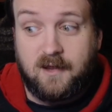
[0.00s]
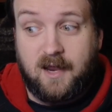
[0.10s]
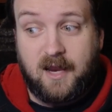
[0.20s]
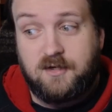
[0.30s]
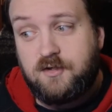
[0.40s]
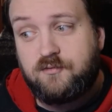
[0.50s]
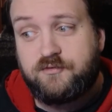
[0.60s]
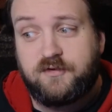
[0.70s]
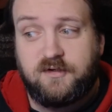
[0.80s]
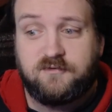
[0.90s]
and
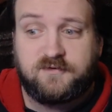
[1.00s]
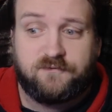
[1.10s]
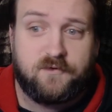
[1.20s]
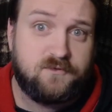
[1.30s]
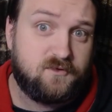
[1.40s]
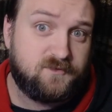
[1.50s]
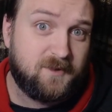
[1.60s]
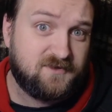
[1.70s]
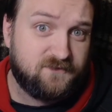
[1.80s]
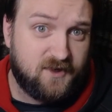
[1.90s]
usually used to further a
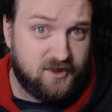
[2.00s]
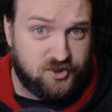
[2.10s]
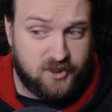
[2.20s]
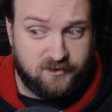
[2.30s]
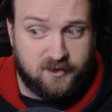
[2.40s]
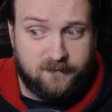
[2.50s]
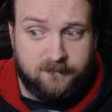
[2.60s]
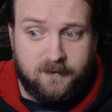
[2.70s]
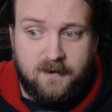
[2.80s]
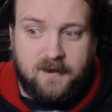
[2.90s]
specified agenda.
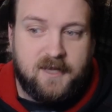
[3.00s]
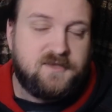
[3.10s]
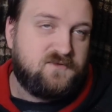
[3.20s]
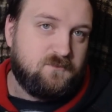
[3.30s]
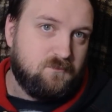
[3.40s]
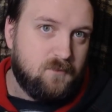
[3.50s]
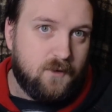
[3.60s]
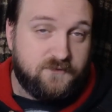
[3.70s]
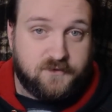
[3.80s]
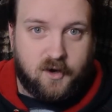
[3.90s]
It's
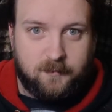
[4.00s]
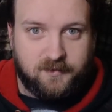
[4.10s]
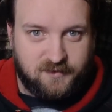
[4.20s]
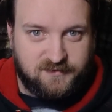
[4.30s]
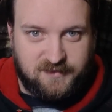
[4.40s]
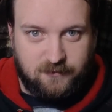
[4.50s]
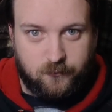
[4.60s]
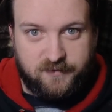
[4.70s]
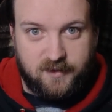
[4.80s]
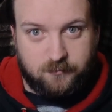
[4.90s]
most commonly seen
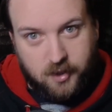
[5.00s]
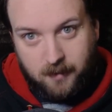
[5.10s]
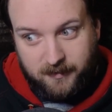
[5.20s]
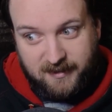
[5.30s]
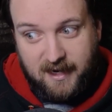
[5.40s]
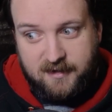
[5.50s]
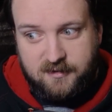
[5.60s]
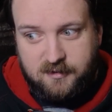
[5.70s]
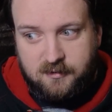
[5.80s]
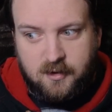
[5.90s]
within
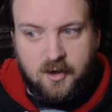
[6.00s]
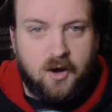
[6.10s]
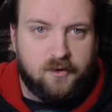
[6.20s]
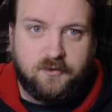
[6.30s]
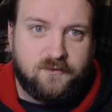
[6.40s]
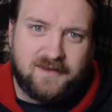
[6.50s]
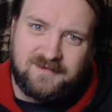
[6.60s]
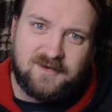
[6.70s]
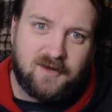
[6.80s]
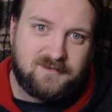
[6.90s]
propaganda, although
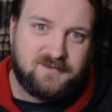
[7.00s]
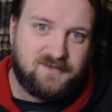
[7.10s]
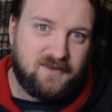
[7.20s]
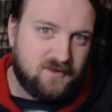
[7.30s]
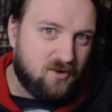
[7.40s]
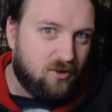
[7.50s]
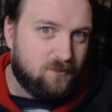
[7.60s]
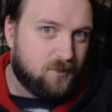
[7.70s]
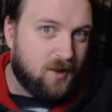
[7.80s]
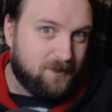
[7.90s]
that's not to say that all
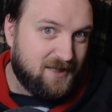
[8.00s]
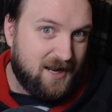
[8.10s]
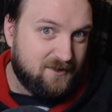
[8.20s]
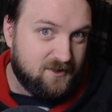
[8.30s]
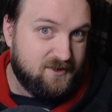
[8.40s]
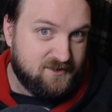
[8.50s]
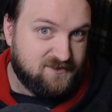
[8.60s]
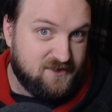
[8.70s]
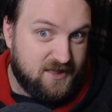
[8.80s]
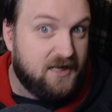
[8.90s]
propaganda
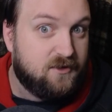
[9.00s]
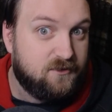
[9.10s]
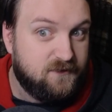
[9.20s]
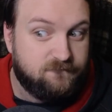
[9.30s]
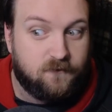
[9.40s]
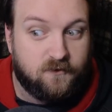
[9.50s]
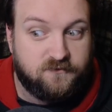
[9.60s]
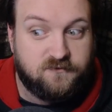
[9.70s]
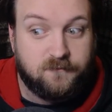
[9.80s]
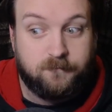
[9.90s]
is inherently false.